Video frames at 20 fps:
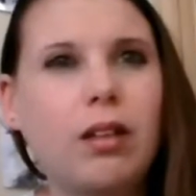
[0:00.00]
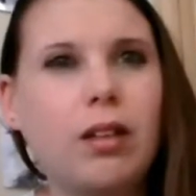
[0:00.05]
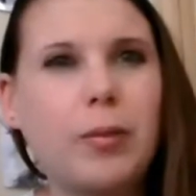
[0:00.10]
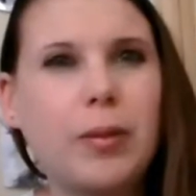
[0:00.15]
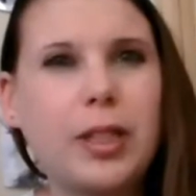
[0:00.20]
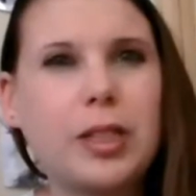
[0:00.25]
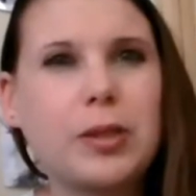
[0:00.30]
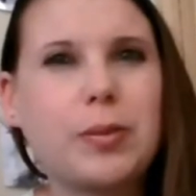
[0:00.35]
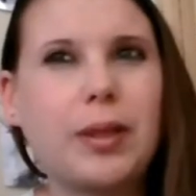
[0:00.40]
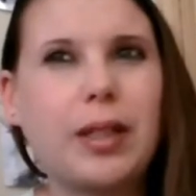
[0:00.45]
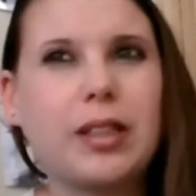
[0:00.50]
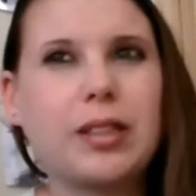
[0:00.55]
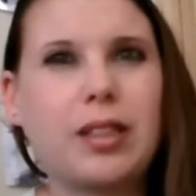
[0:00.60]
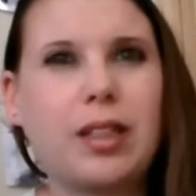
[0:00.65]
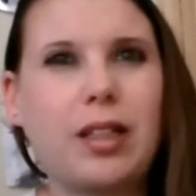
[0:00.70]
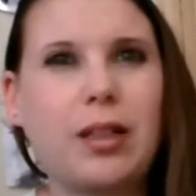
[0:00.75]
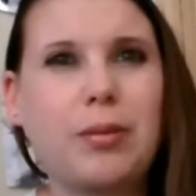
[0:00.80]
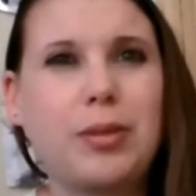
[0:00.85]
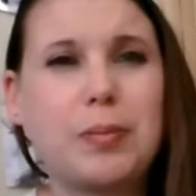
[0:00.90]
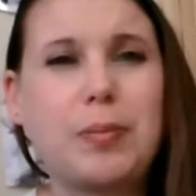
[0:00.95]
the biggest waiting
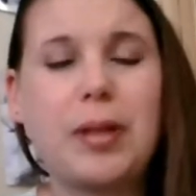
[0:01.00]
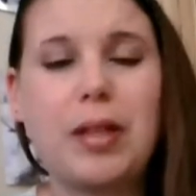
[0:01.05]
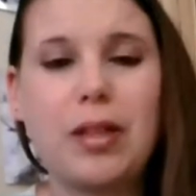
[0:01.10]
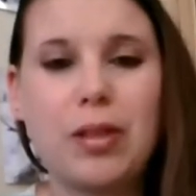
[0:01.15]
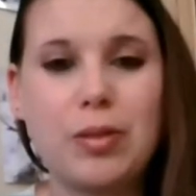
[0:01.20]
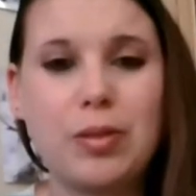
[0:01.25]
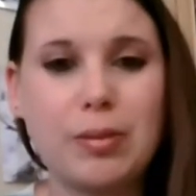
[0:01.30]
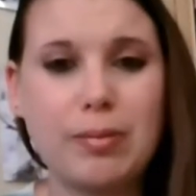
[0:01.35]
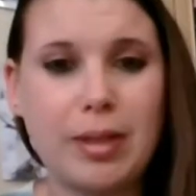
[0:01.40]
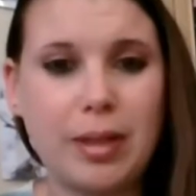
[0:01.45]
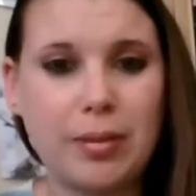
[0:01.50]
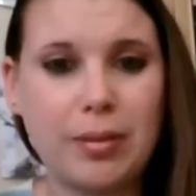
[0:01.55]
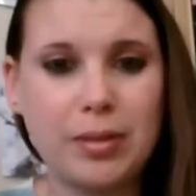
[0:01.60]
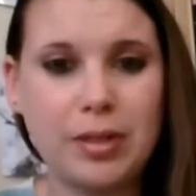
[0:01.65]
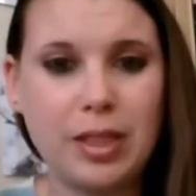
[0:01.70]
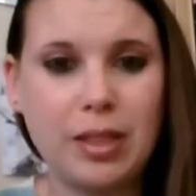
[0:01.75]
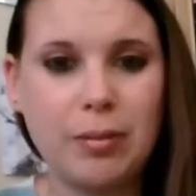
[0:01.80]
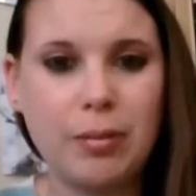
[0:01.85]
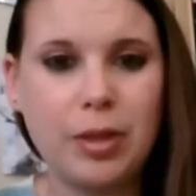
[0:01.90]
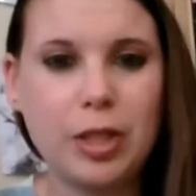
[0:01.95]
time was Big Thunder
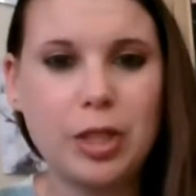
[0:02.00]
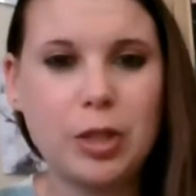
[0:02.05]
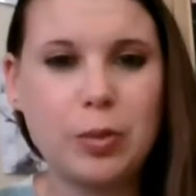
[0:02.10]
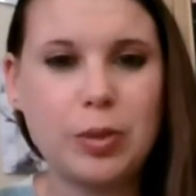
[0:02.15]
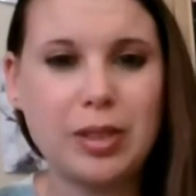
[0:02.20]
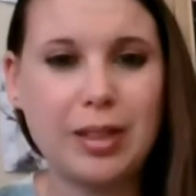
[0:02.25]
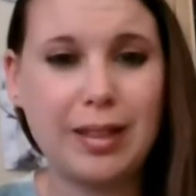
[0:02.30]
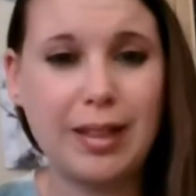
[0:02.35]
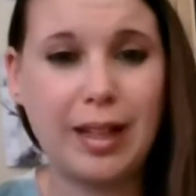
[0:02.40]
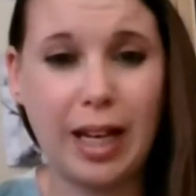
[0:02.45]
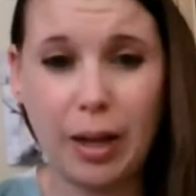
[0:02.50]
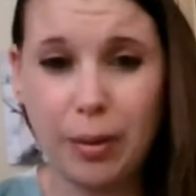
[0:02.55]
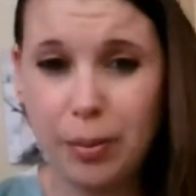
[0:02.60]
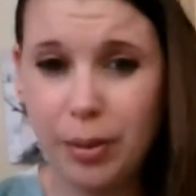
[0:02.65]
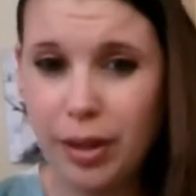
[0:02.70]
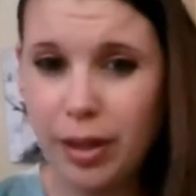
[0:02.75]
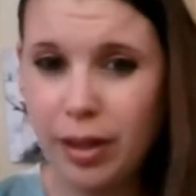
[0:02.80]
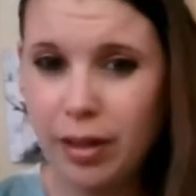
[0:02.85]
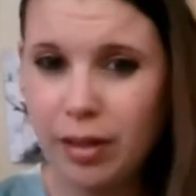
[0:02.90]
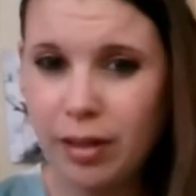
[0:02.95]
Mountain, which was an
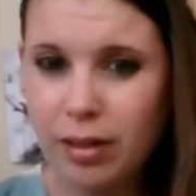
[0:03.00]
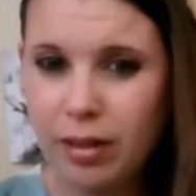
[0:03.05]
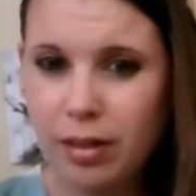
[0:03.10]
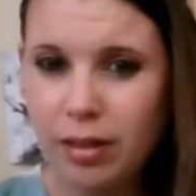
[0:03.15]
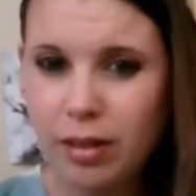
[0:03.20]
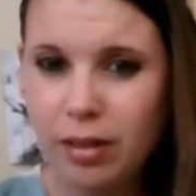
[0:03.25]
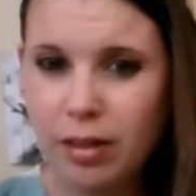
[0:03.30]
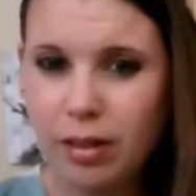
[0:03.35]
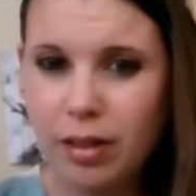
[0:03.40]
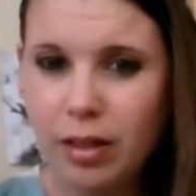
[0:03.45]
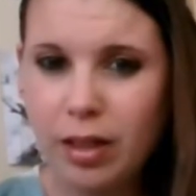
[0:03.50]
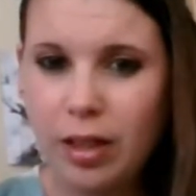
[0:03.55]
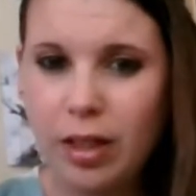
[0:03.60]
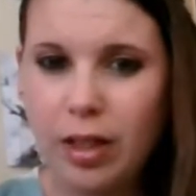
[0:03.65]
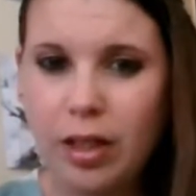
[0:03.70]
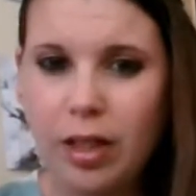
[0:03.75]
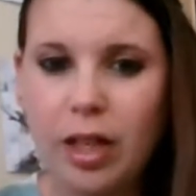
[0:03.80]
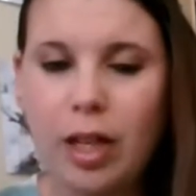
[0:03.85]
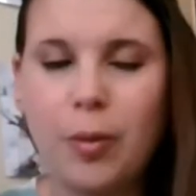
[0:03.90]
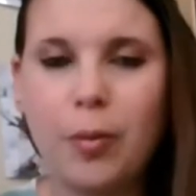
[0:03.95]
hour.
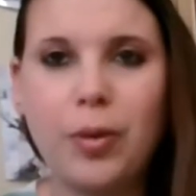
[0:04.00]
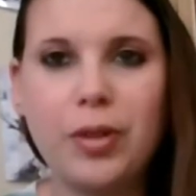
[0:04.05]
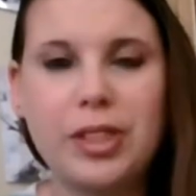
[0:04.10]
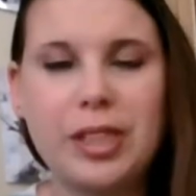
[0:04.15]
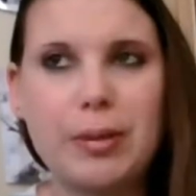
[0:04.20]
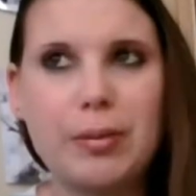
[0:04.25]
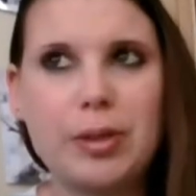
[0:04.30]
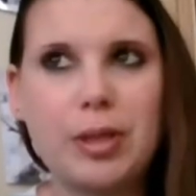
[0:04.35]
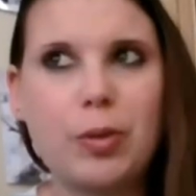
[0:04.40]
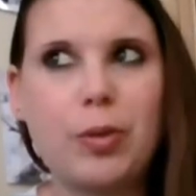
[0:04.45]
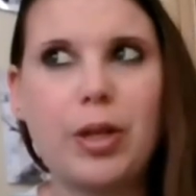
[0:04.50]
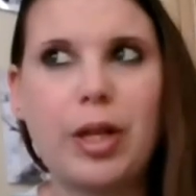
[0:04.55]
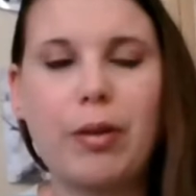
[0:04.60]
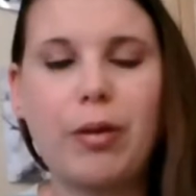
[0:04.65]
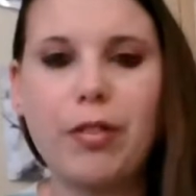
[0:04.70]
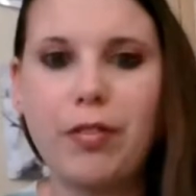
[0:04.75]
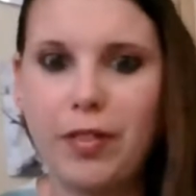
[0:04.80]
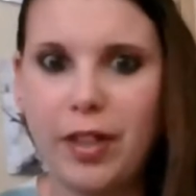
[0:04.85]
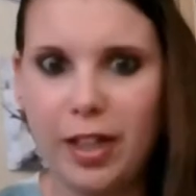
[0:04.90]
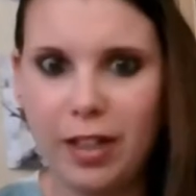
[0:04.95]
And one time it was like one
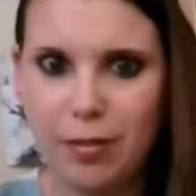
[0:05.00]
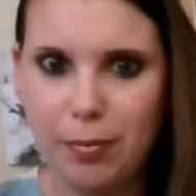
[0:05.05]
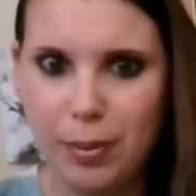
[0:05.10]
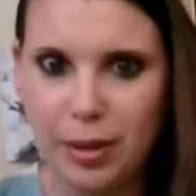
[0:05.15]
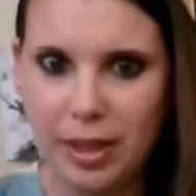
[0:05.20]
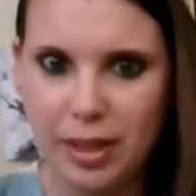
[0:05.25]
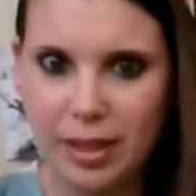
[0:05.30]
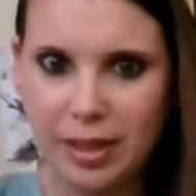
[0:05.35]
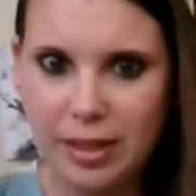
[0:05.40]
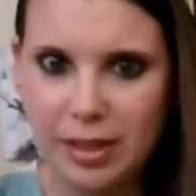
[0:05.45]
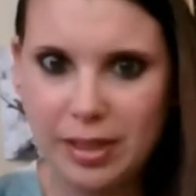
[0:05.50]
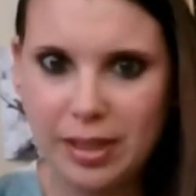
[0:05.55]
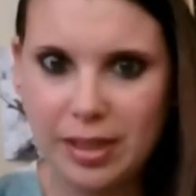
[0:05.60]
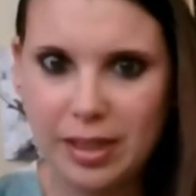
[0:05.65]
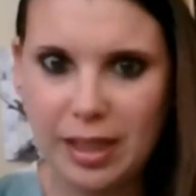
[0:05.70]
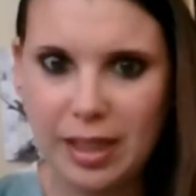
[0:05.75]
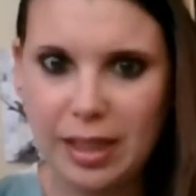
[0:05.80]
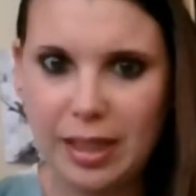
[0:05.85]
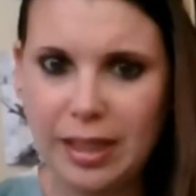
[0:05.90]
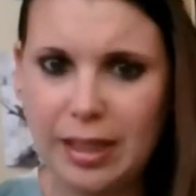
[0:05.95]
hour, five minutes.
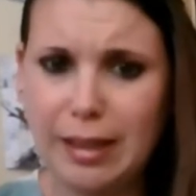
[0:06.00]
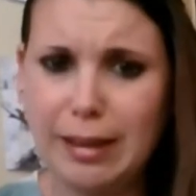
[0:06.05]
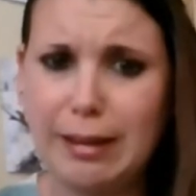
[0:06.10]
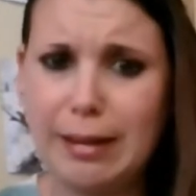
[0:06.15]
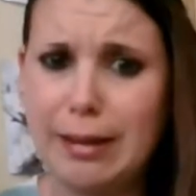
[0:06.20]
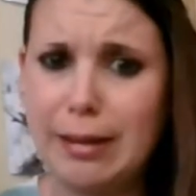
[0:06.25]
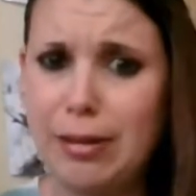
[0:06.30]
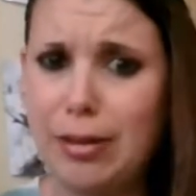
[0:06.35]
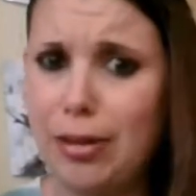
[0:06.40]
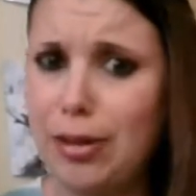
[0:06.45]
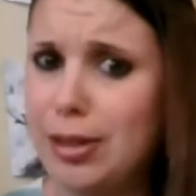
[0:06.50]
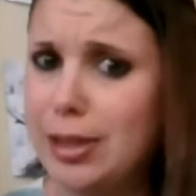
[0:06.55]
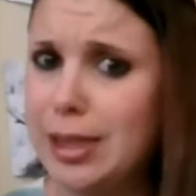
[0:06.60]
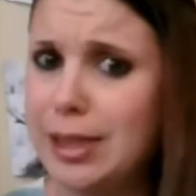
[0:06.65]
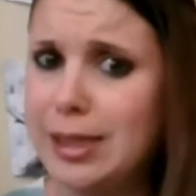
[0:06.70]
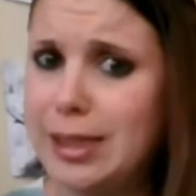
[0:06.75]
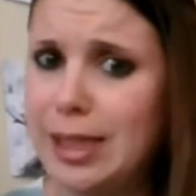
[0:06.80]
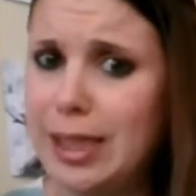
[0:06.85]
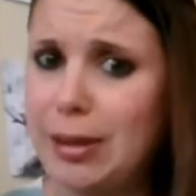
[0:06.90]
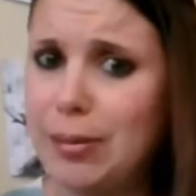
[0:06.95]
And it, the clock
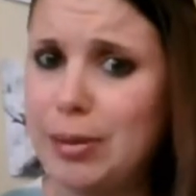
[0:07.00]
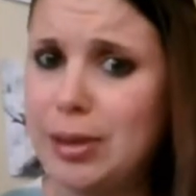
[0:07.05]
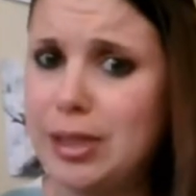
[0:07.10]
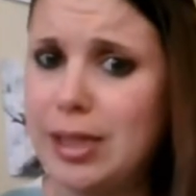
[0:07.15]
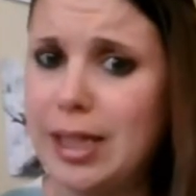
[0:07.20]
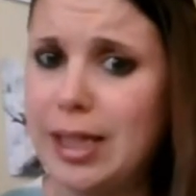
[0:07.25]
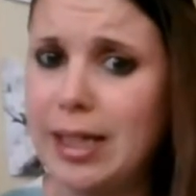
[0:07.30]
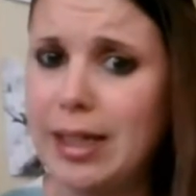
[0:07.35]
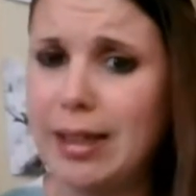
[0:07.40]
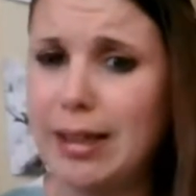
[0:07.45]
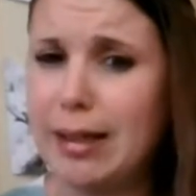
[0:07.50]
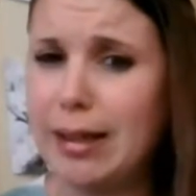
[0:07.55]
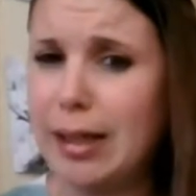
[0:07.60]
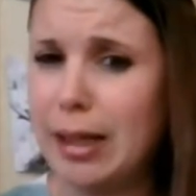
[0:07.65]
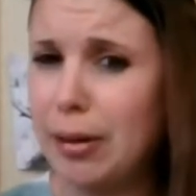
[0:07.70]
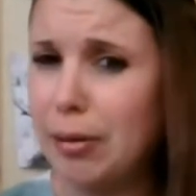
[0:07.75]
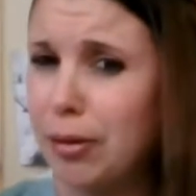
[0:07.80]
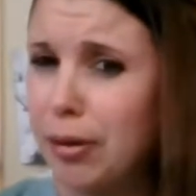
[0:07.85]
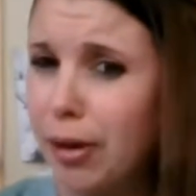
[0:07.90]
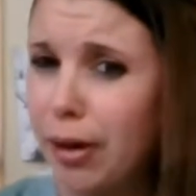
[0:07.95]
did say it would take like an
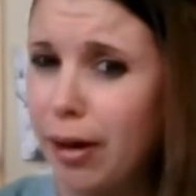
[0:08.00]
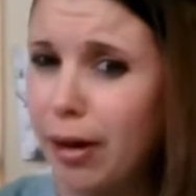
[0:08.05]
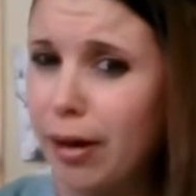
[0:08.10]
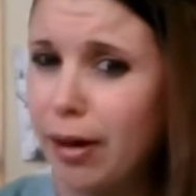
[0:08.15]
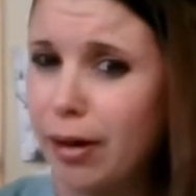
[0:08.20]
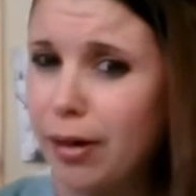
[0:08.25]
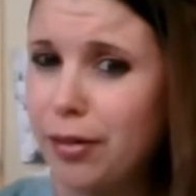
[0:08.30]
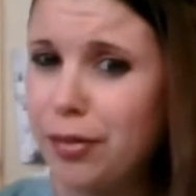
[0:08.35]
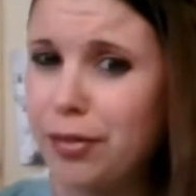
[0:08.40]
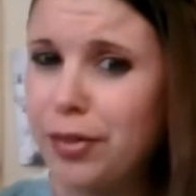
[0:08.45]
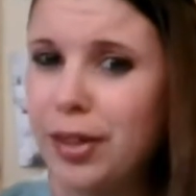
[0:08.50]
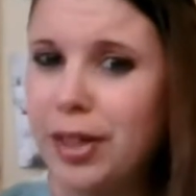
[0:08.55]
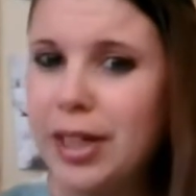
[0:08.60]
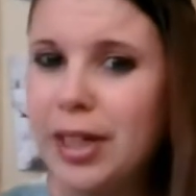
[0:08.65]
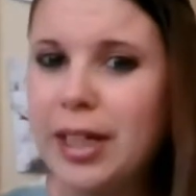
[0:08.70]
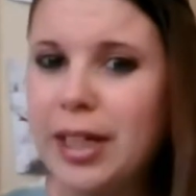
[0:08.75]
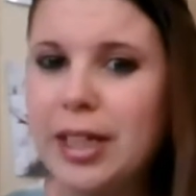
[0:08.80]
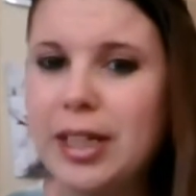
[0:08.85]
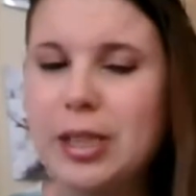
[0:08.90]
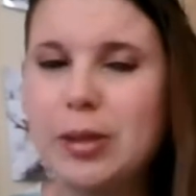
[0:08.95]
hour and a half.
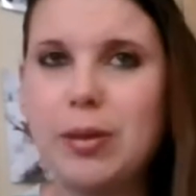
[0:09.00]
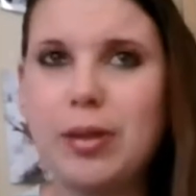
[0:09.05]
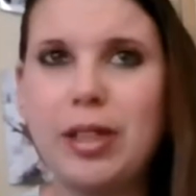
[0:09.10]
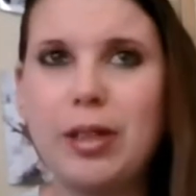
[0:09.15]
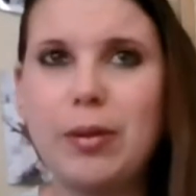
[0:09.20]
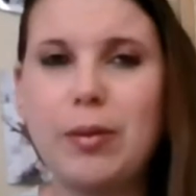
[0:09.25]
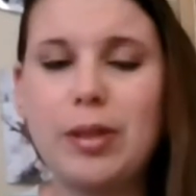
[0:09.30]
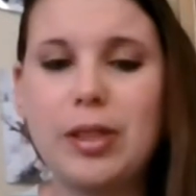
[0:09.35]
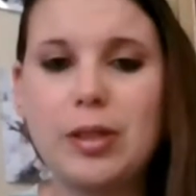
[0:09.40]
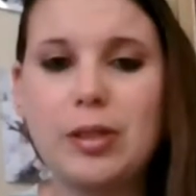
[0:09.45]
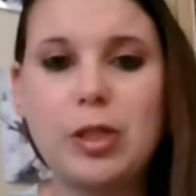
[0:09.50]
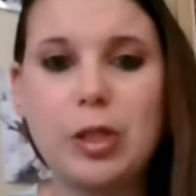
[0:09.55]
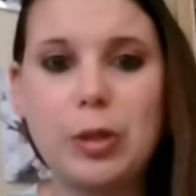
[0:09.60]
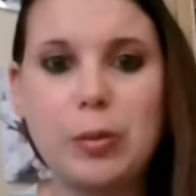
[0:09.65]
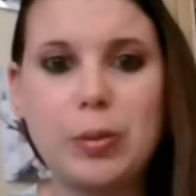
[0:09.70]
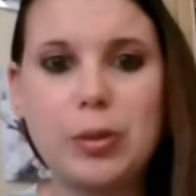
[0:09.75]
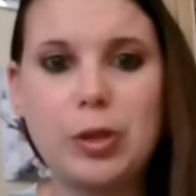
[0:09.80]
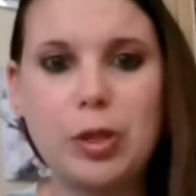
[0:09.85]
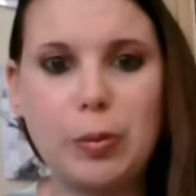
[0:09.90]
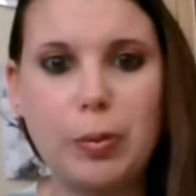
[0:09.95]
So I think we did
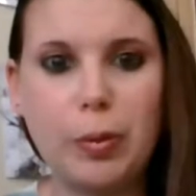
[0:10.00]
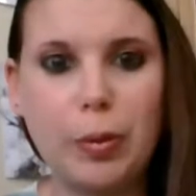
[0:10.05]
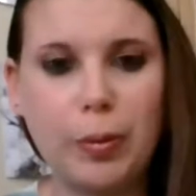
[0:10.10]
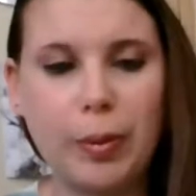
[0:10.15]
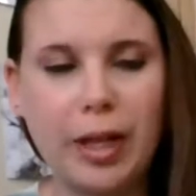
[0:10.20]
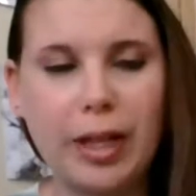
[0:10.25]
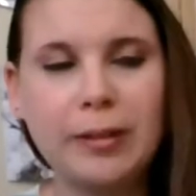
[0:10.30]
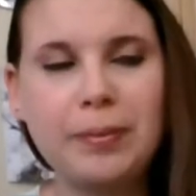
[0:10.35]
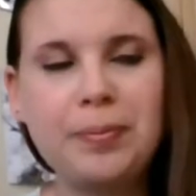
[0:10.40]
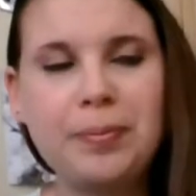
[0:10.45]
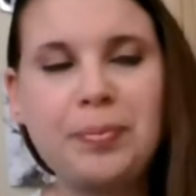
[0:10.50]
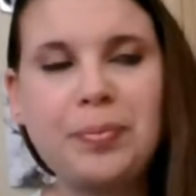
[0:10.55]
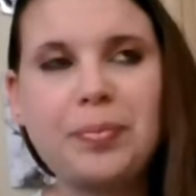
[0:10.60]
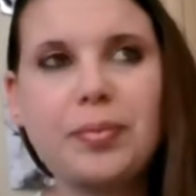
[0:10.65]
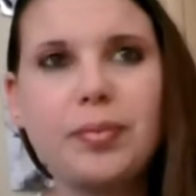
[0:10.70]
super, super well.